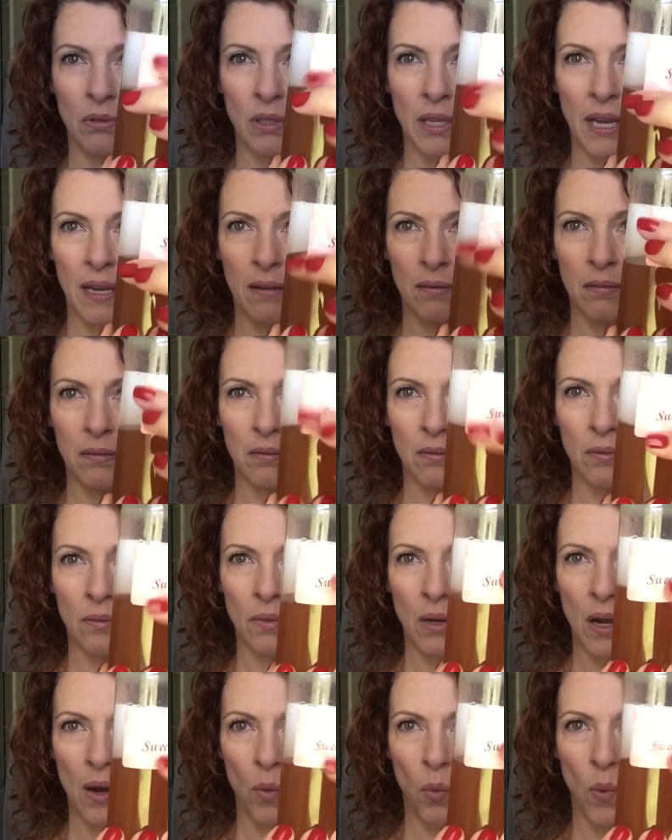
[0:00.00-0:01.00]
got
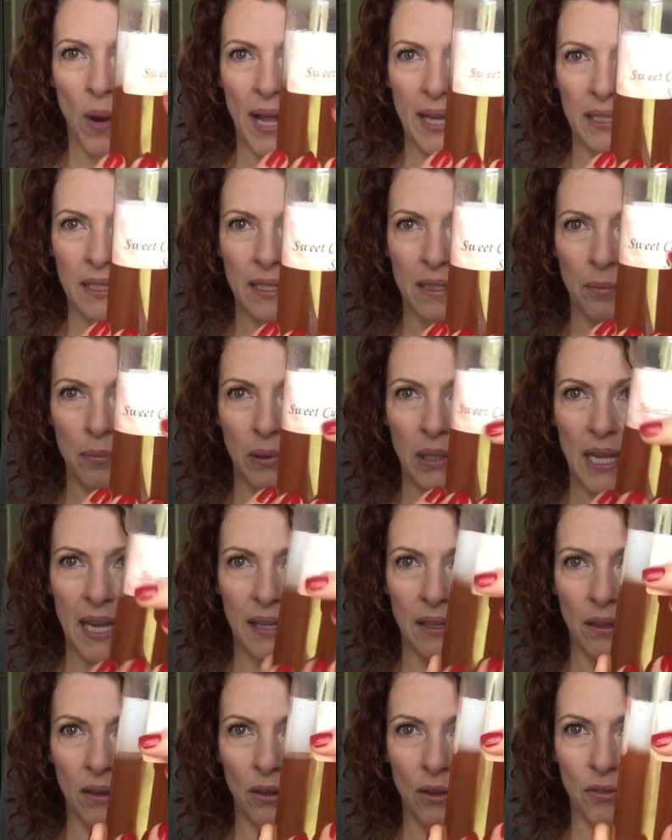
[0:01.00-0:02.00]
wet and
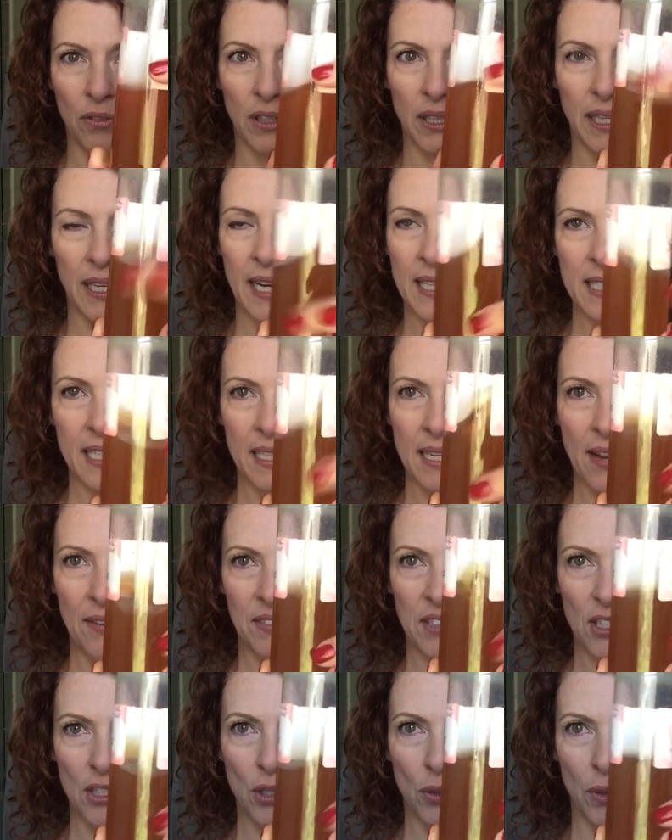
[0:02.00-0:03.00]
bled all over it. It didn't
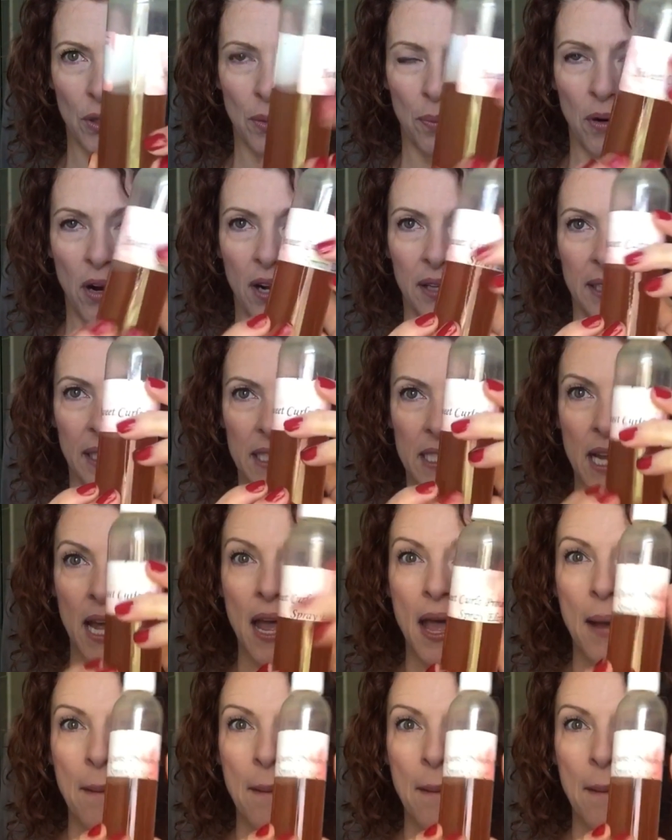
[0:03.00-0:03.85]
have to do with the product.